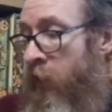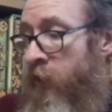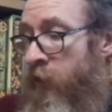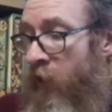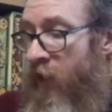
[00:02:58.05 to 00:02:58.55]

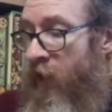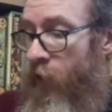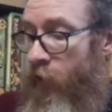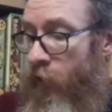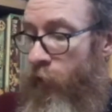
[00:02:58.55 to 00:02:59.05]
So have a
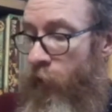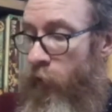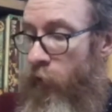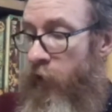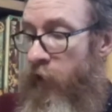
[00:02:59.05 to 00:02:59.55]
look through
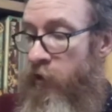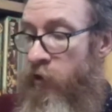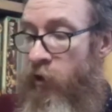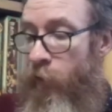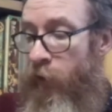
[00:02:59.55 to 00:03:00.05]
all these and
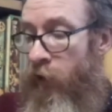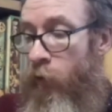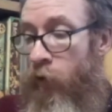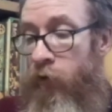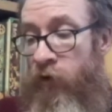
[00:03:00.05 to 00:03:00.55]
you can pick the
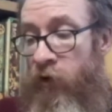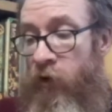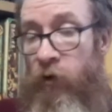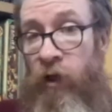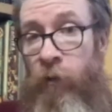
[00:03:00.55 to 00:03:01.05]
ones that
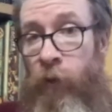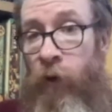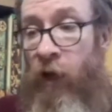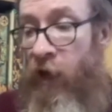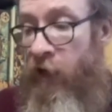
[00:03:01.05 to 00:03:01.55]
you're going to play.